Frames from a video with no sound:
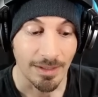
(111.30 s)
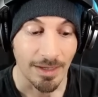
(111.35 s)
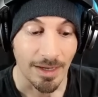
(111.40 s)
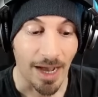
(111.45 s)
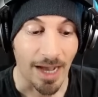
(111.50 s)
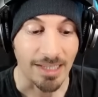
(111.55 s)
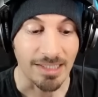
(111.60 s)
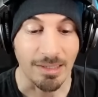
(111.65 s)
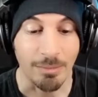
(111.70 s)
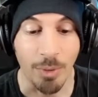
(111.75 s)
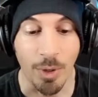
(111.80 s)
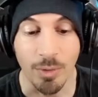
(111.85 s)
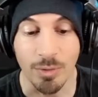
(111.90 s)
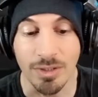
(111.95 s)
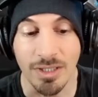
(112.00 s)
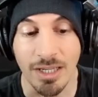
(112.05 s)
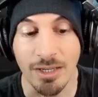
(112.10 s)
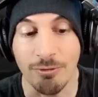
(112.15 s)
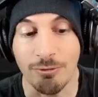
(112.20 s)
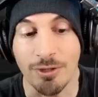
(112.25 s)
I
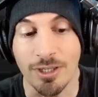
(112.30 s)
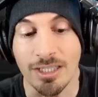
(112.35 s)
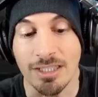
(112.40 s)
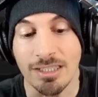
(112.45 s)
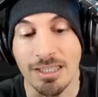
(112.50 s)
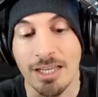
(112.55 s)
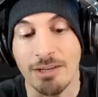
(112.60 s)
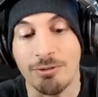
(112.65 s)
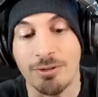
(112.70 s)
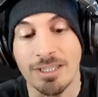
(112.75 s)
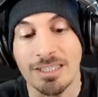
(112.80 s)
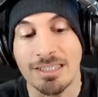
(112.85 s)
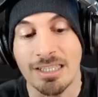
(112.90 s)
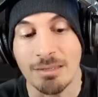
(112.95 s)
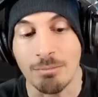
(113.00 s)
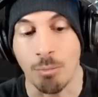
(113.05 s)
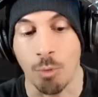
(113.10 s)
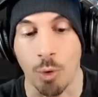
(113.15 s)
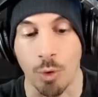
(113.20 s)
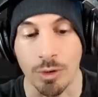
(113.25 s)
suppose if he if he
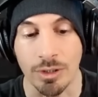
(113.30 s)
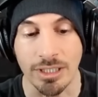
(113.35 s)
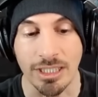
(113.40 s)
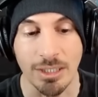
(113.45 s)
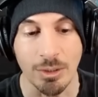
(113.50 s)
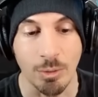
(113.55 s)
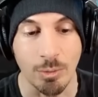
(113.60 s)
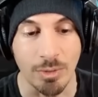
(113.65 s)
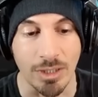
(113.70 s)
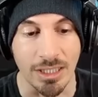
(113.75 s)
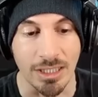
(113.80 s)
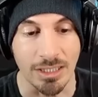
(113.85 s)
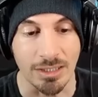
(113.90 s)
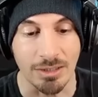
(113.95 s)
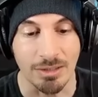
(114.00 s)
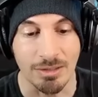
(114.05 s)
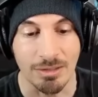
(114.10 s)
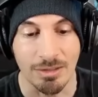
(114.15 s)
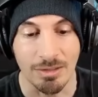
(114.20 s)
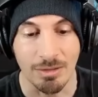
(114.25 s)
did more, he would be
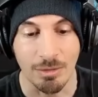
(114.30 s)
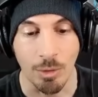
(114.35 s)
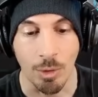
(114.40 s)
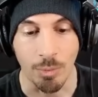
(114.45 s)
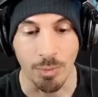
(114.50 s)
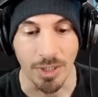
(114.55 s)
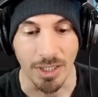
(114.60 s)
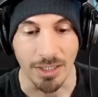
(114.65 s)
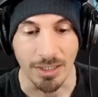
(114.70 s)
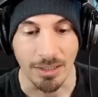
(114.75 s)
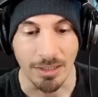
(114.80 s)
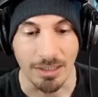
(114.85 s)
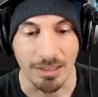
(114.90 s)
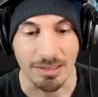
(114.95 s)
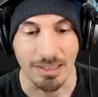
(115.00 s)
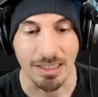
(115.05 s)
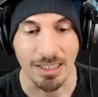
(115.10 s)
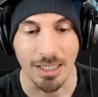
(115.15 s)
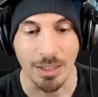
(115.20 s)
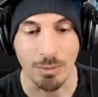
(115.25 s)
too OP
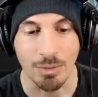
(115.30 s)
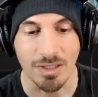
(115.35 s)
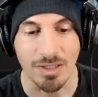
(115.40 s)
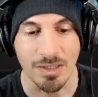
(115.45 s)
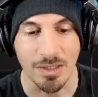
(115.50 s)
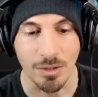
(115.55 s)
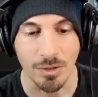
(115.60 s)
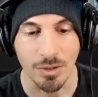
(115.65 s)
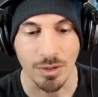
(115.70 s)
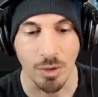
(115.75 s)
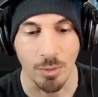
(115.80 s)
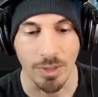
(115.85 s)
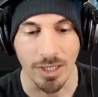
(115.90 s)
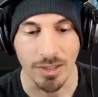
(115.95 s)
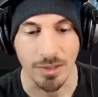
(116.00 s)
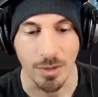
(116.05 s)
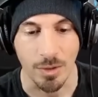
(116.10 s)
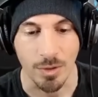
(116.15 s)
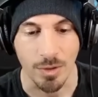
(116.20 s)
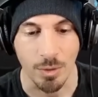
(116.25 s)
because then he would steal so many
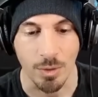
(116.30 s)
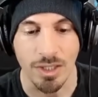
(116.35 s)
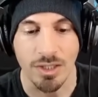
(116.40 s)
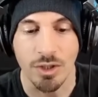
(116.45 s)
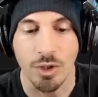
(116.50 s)
turns. So he's